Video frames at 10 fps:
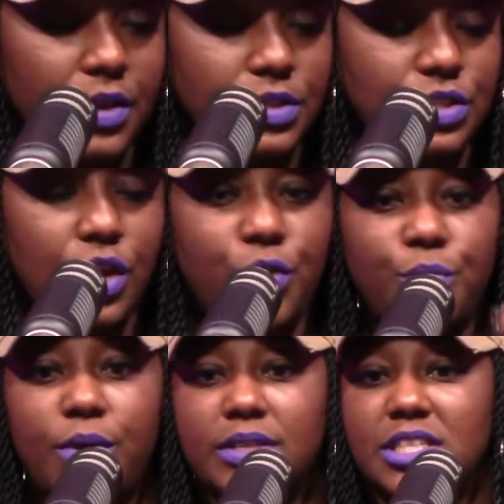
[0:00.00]

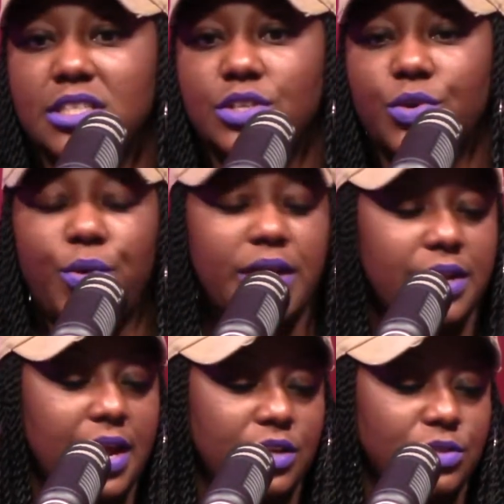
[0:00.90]
So just a quick
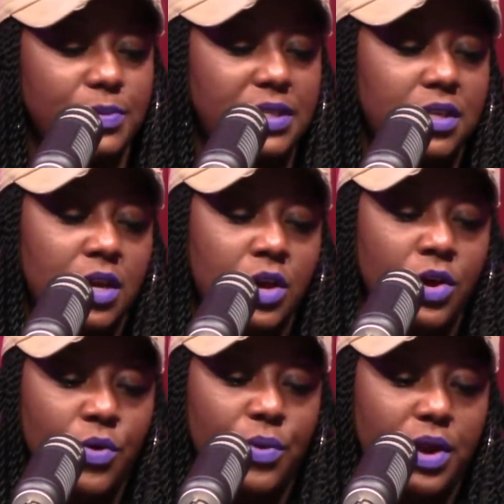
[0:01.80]
announcement.
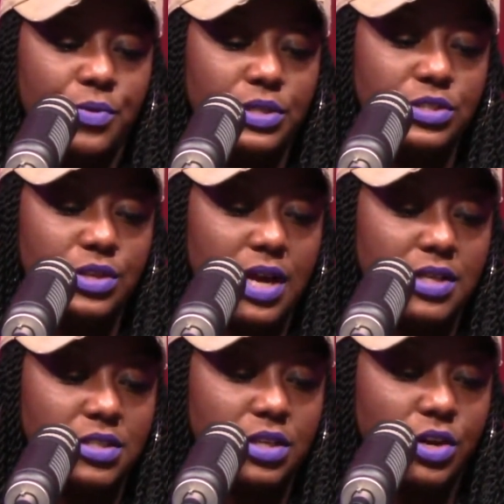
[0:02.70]
What I want you
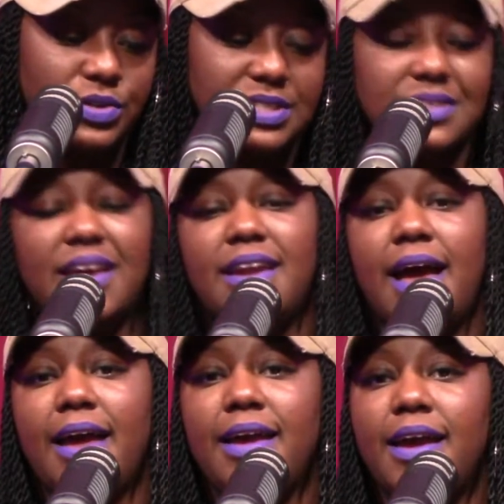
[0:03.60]
guys to know is that
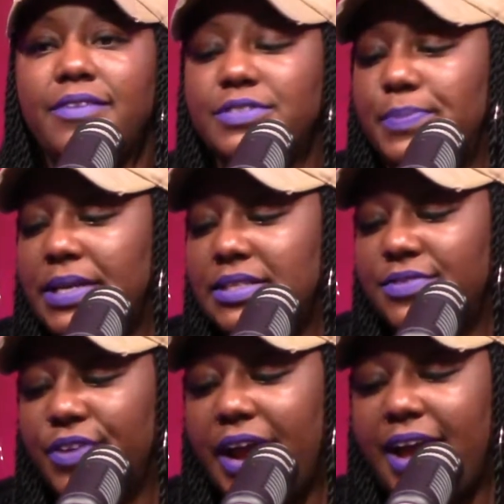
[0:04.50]
I have space
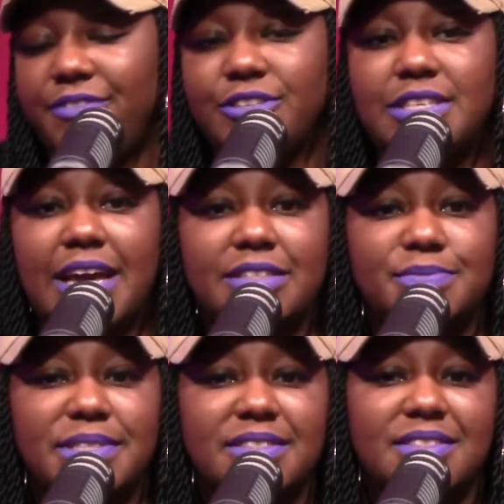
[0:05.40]
for
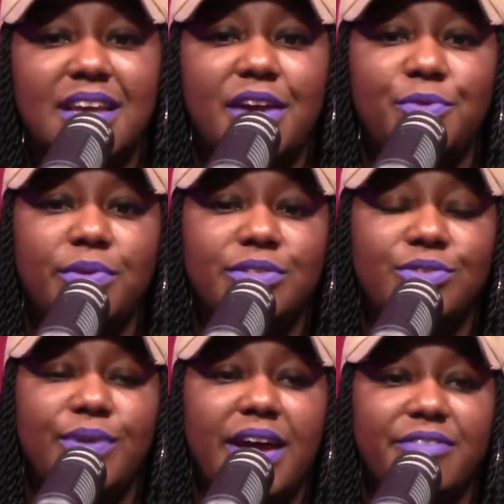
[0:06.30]
advertisements. I want
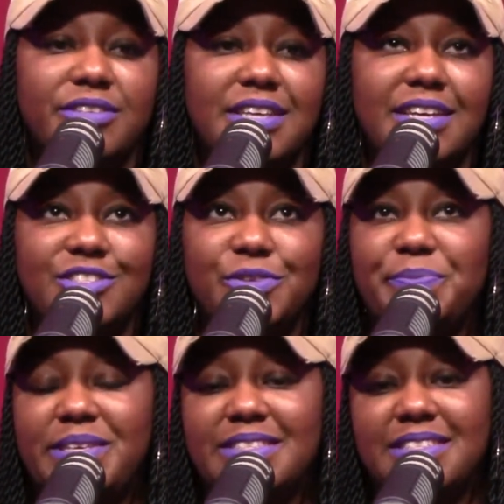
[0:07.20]
to advertise your
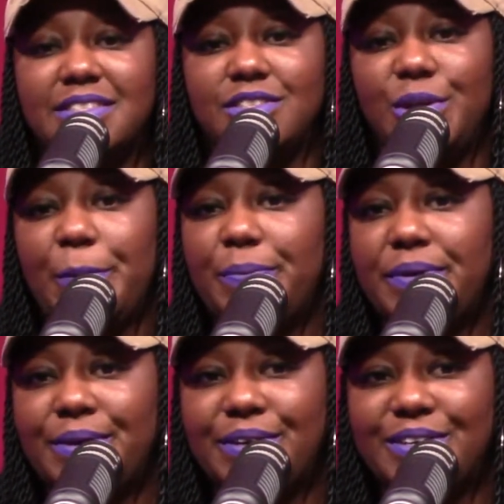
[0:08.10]
business, your
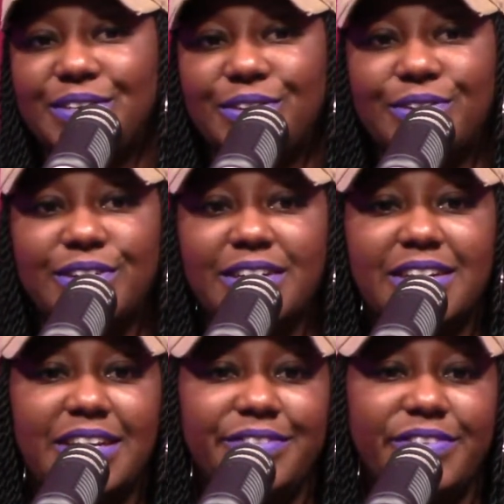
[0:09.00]
book, your
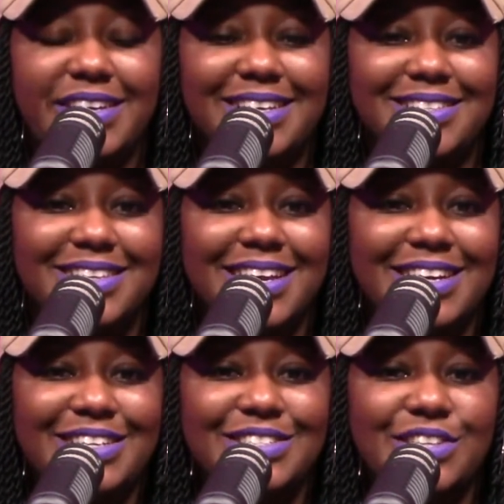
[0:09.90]
event.
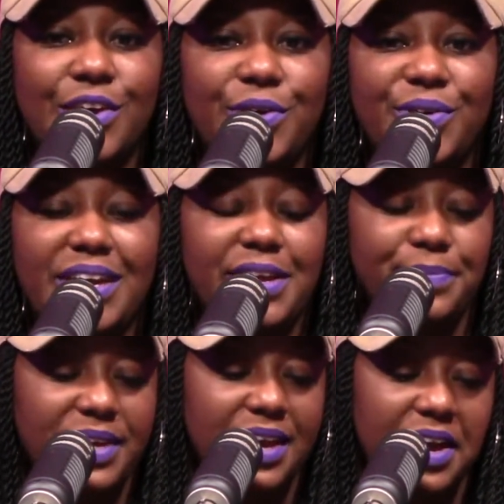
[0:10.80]
So hit
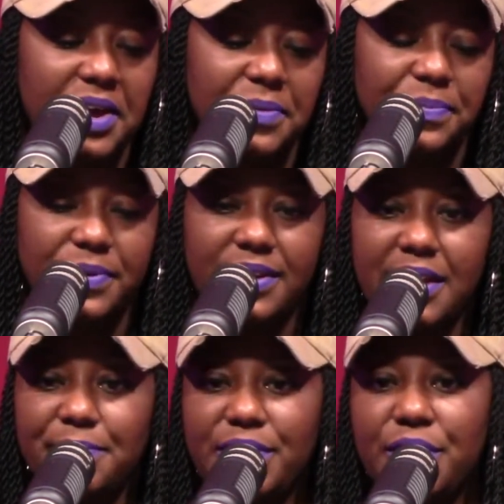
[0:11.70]
me up,
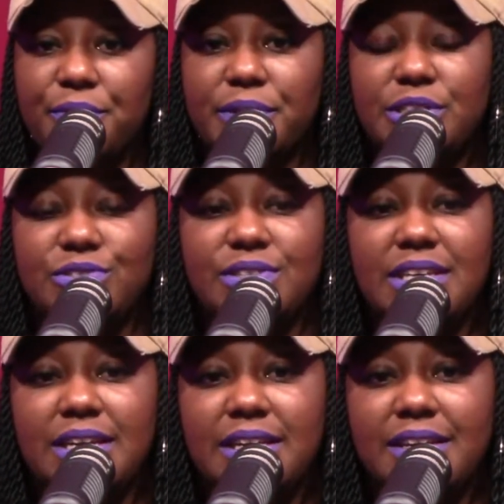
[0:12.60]
let me know what you
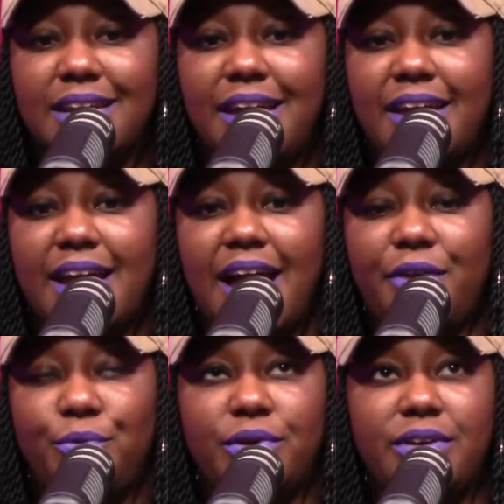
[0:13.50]
need, and I
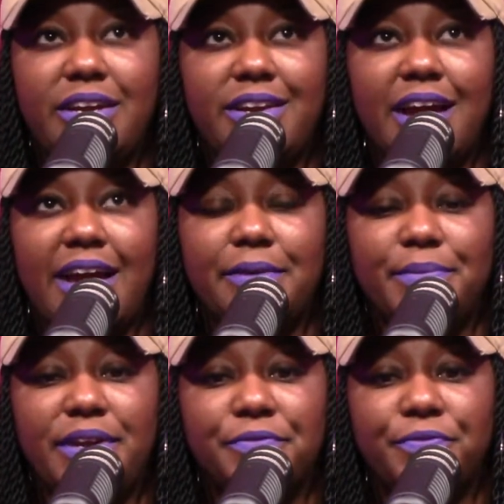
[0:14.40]

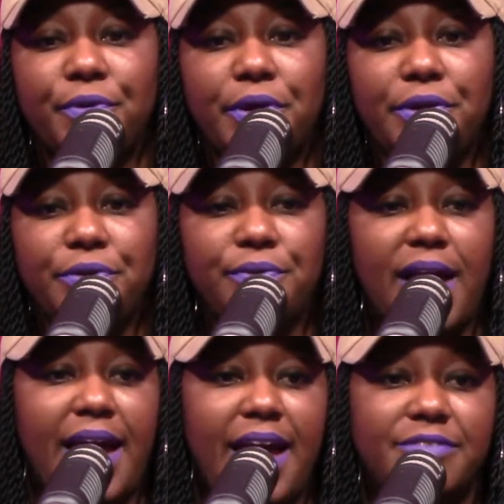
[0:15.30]
am here for you.
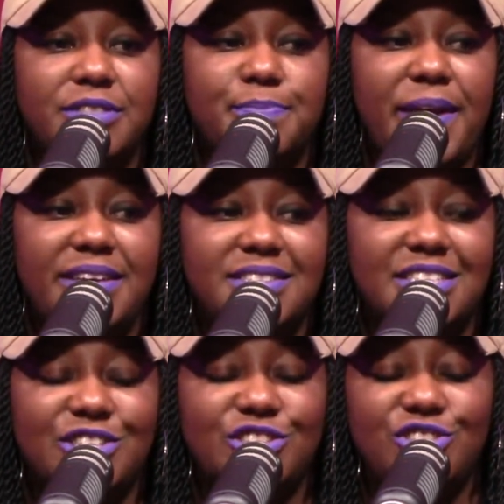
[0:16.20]
I have space
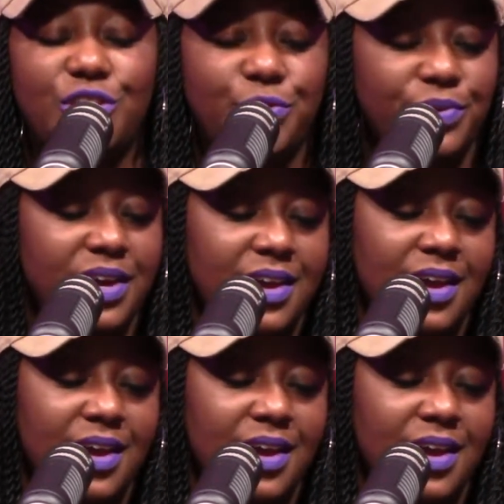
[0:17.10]
in the show.